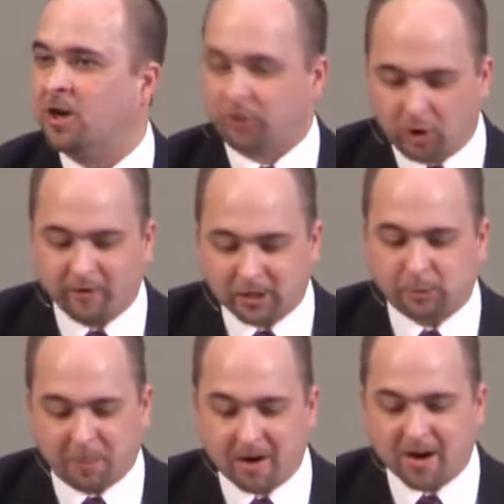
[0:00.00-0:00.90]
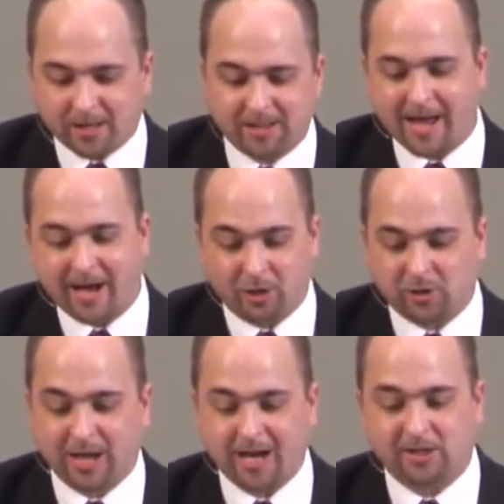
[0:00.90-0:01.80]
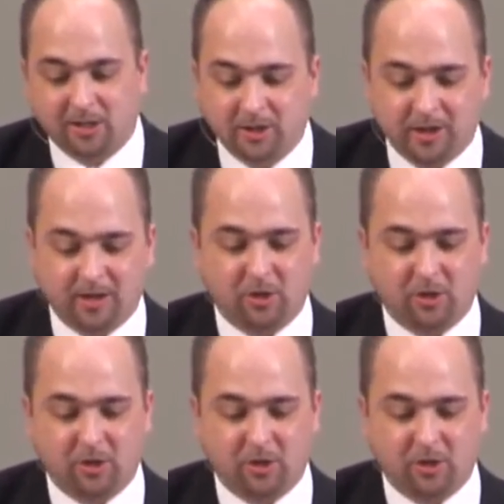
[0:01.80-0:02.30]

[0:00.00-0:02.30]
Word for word: You've experienced that and you say it's good.